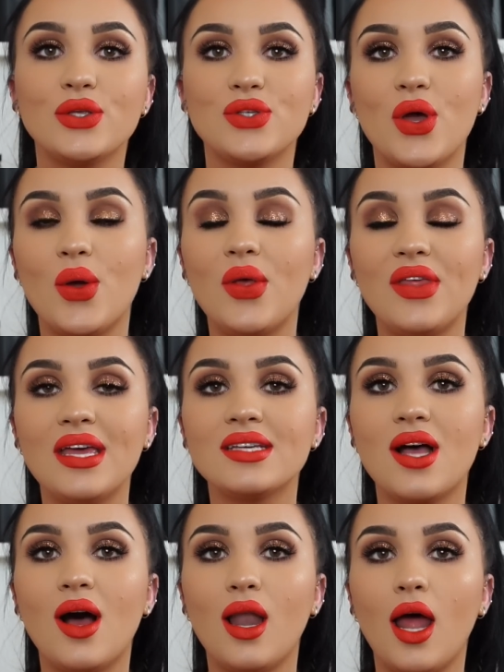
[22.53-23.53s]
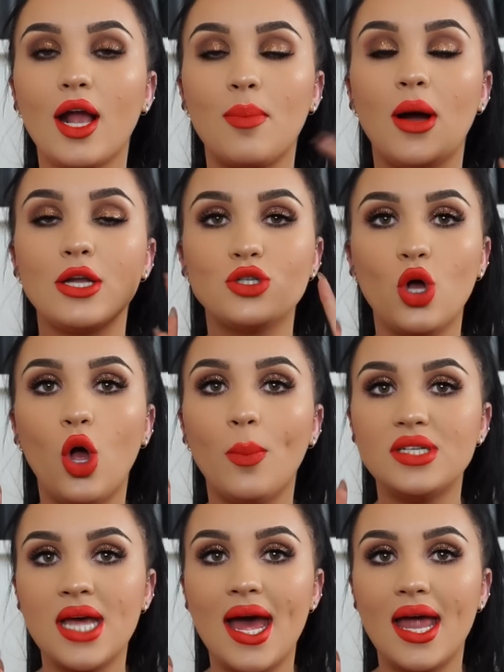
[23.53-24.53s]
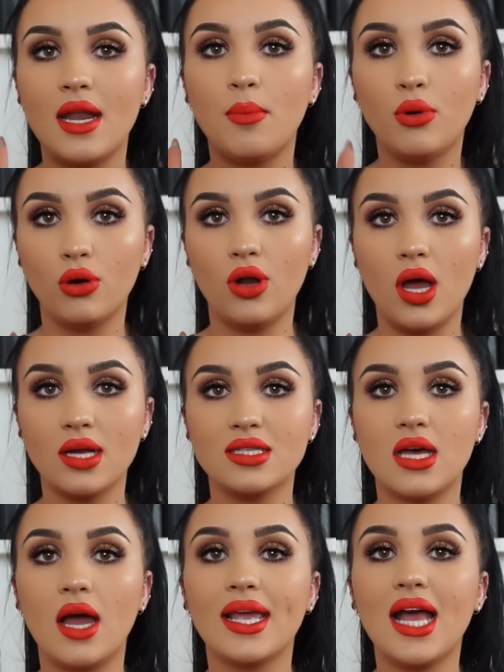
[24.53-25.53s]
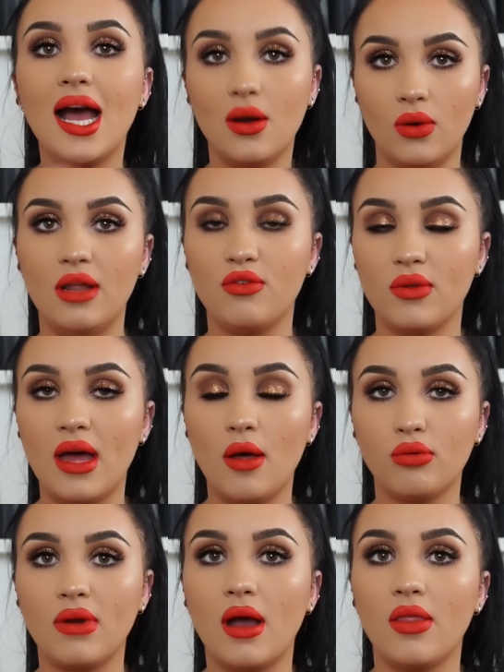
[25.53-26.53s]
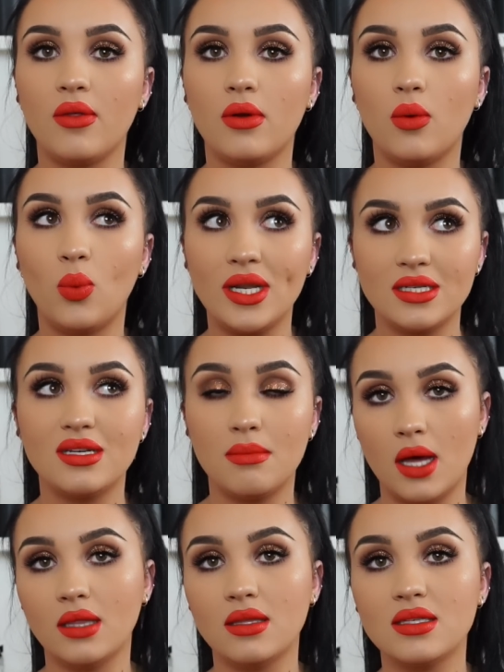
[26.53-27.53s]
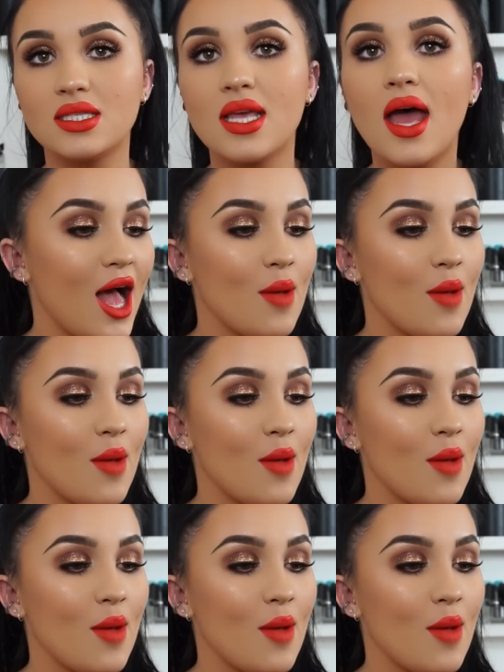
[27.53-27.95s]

So these are like my top 10 products that I cannot live without throughout the winter months.